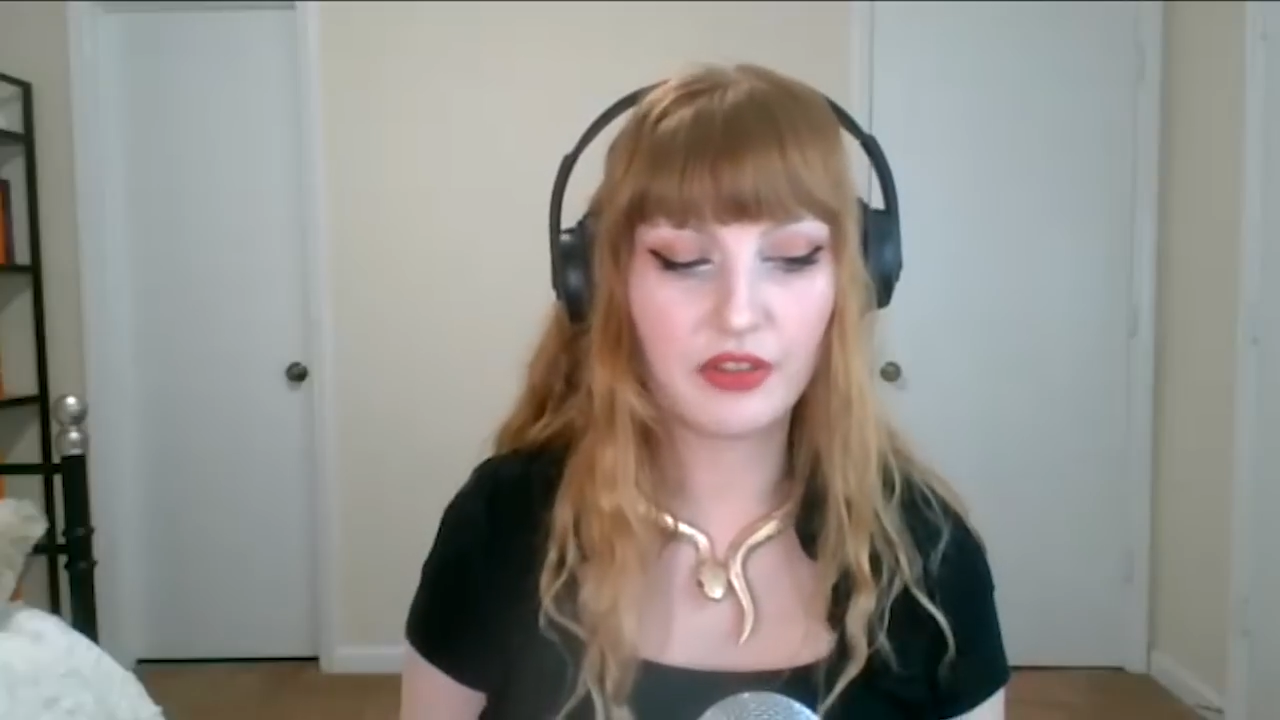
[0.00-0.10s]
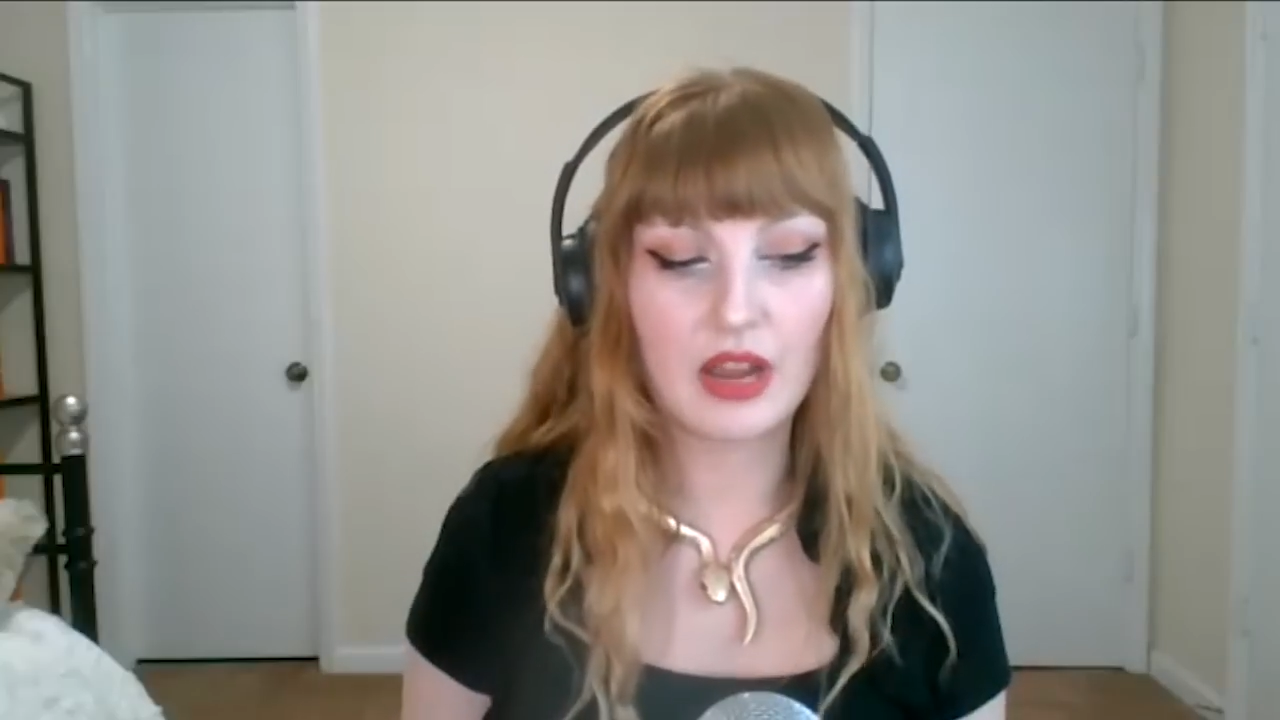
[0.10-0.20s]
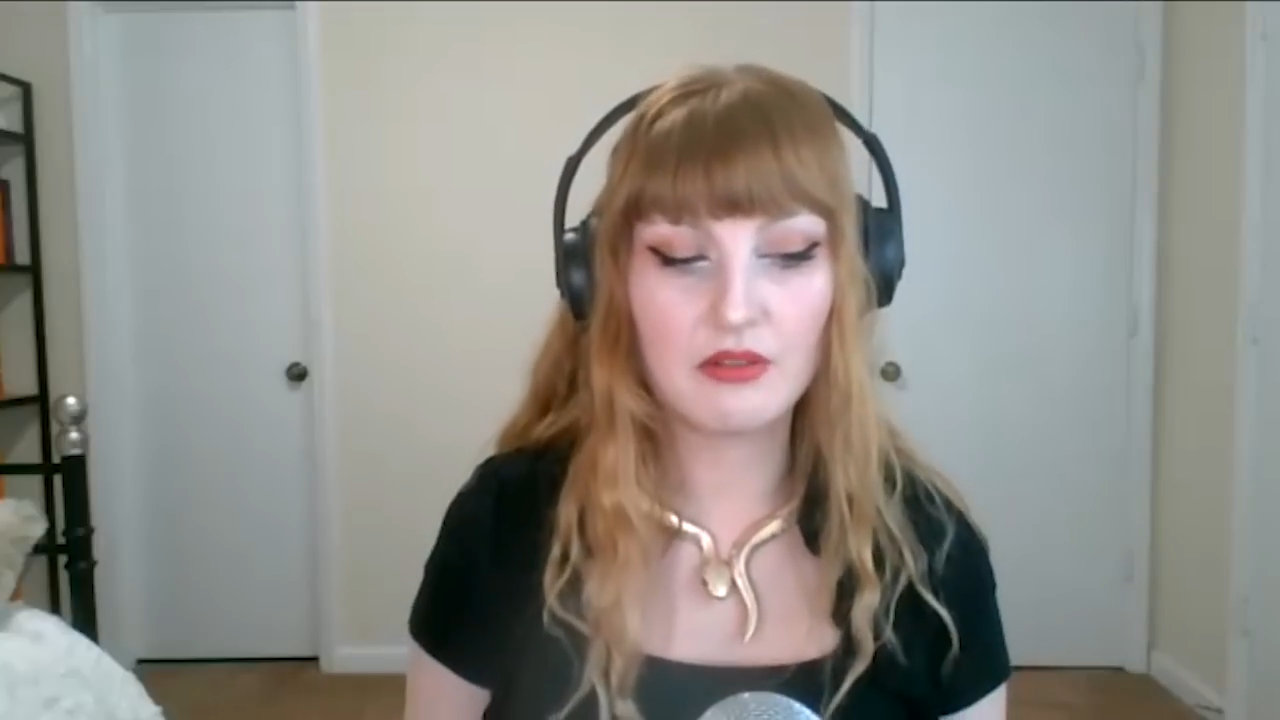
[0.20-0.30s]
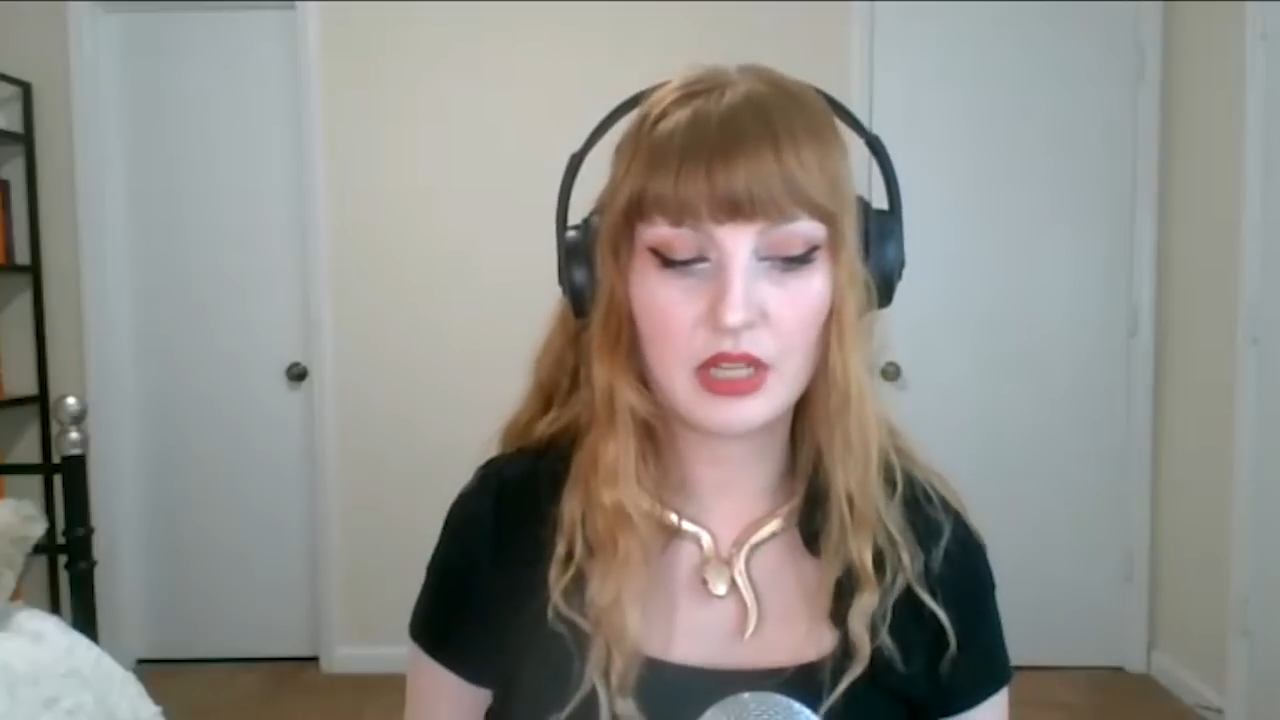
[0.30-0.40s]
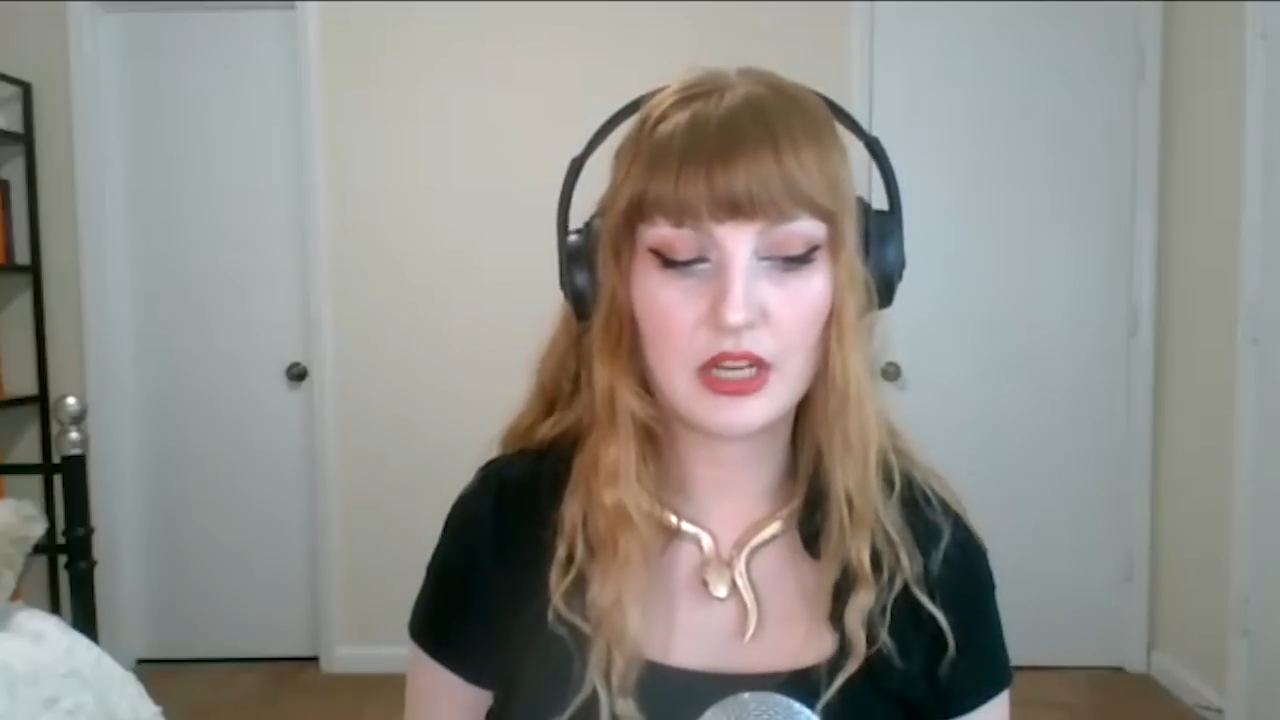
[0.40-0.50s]

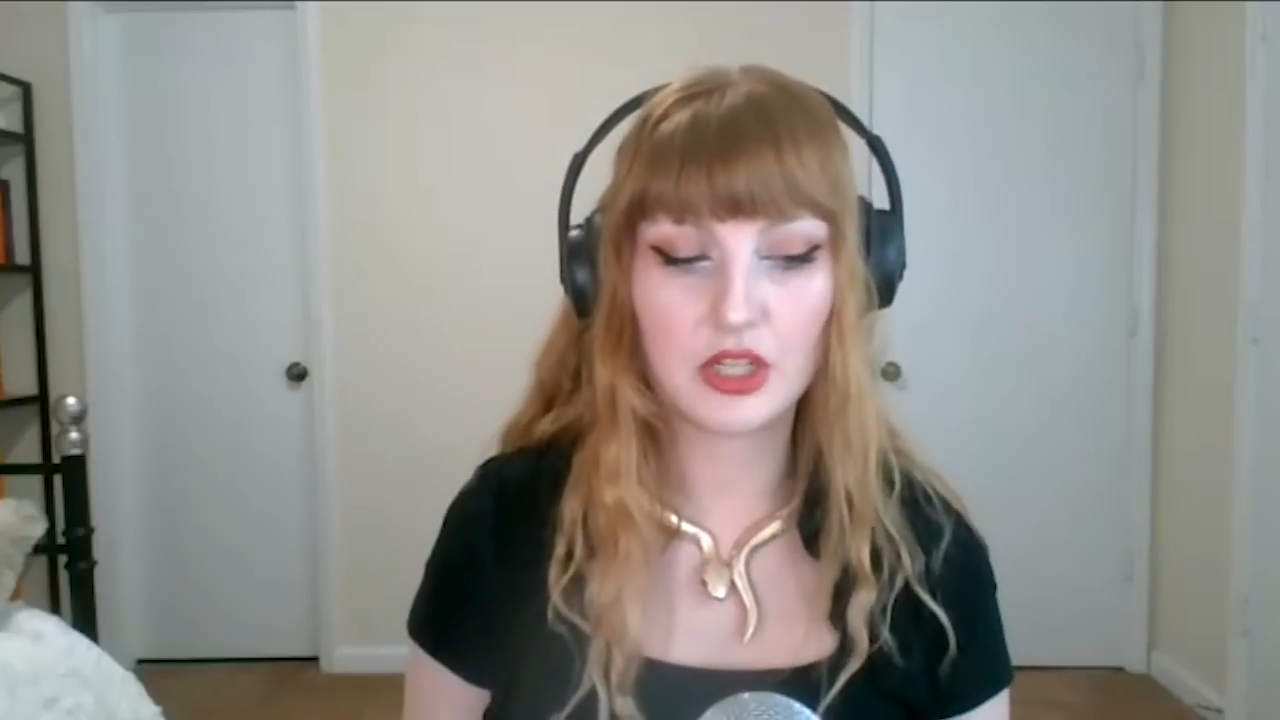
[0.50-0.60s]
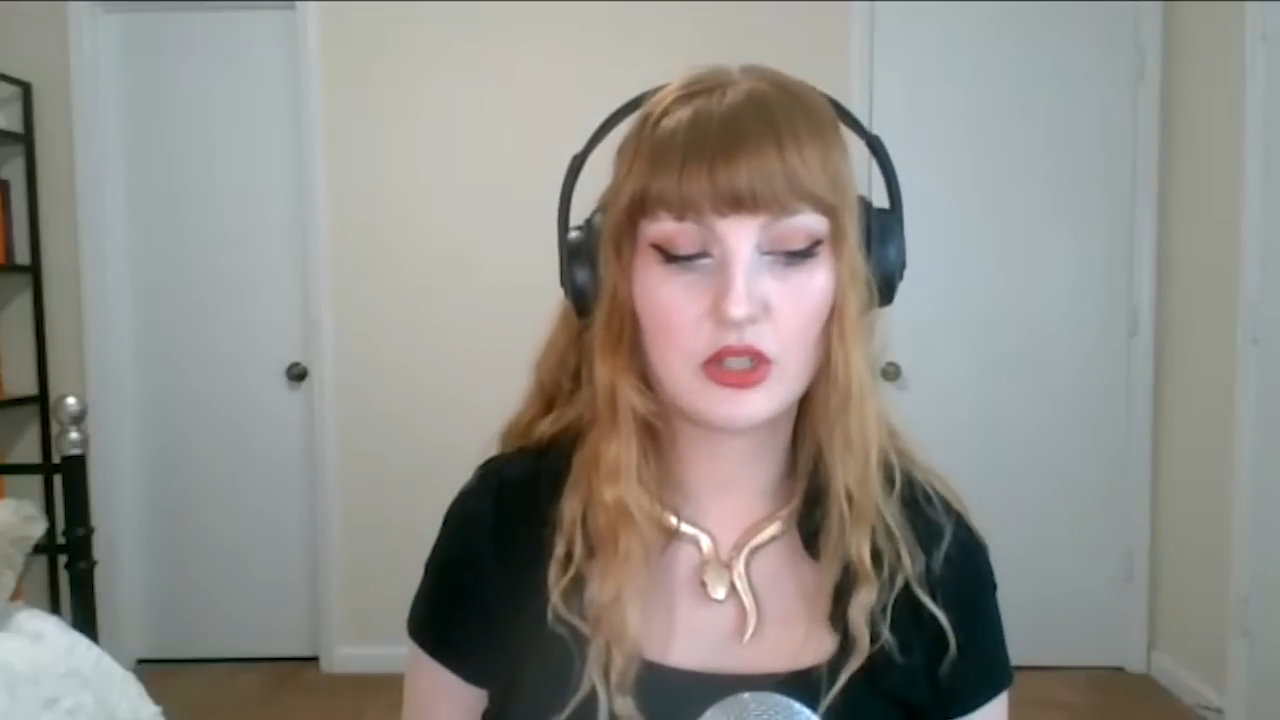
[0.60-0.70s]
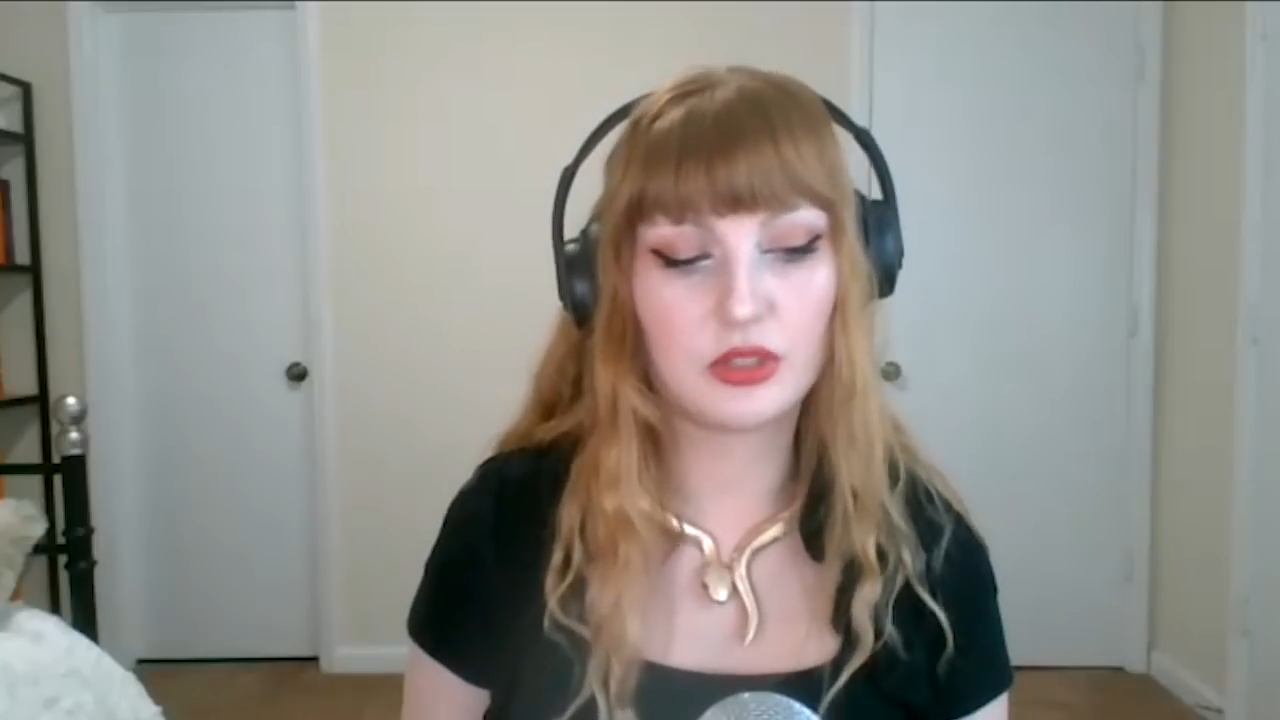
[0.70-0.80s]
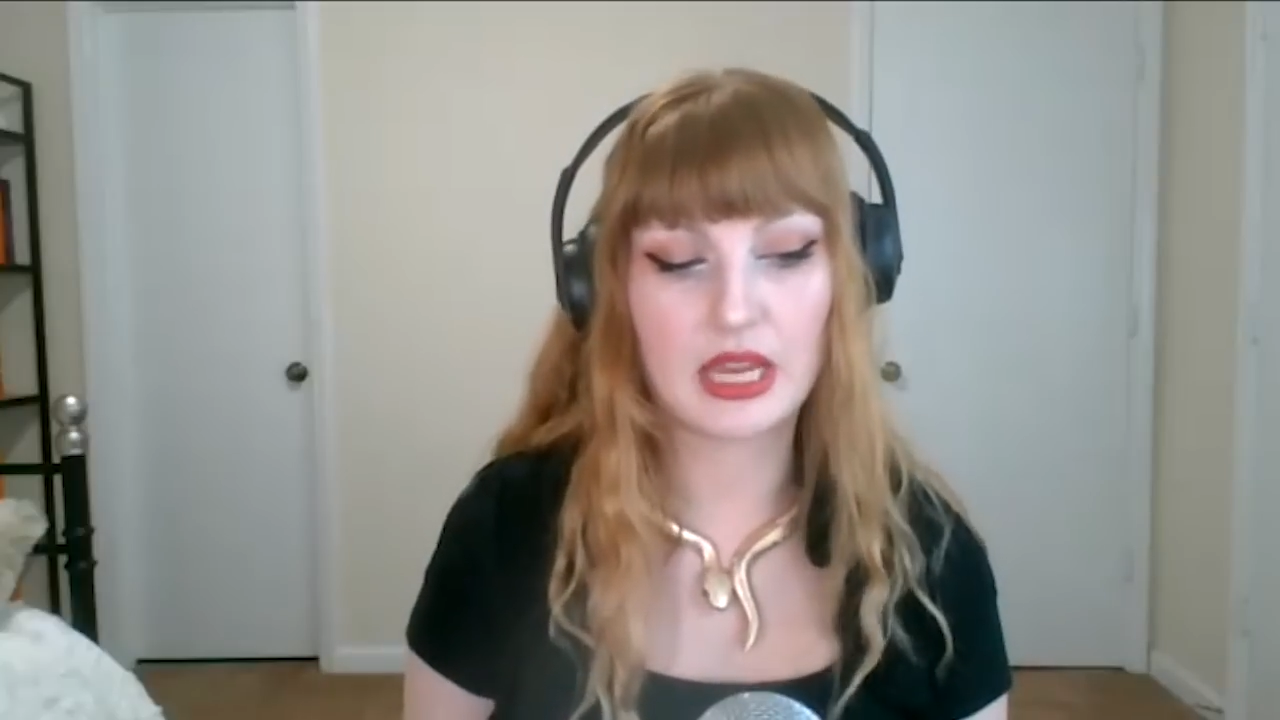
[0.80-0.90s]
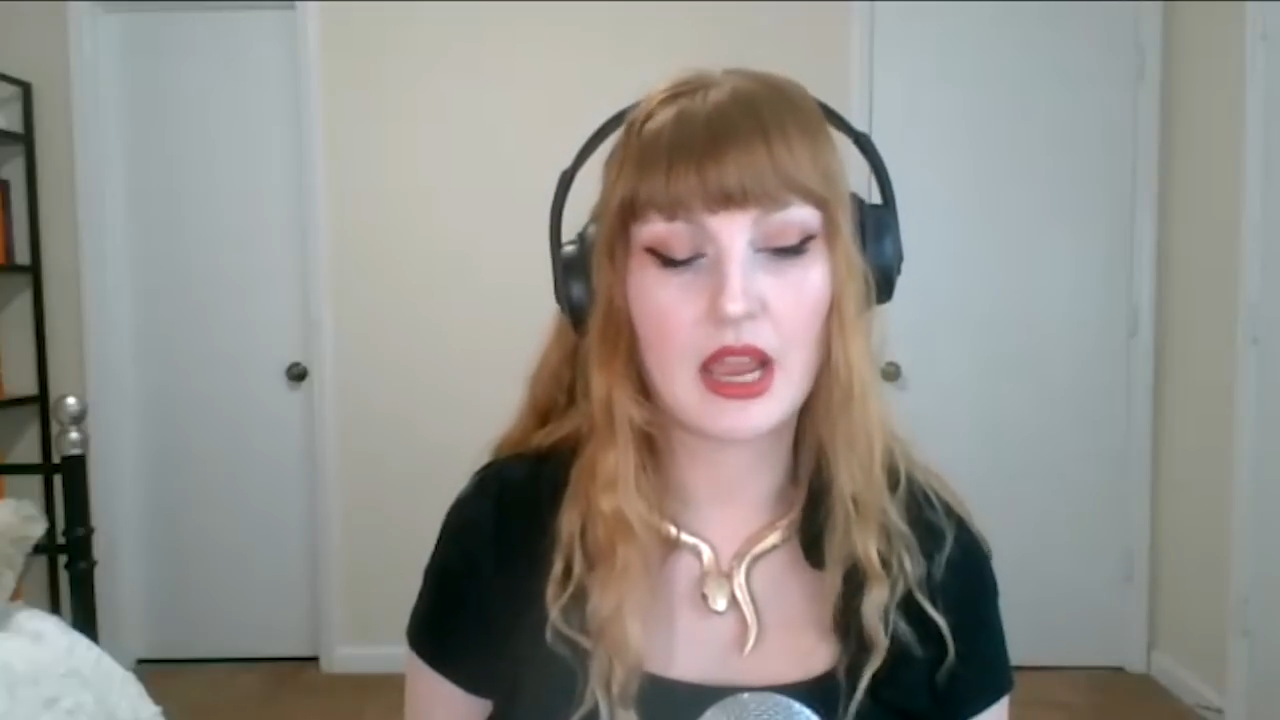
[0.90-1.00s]
foundational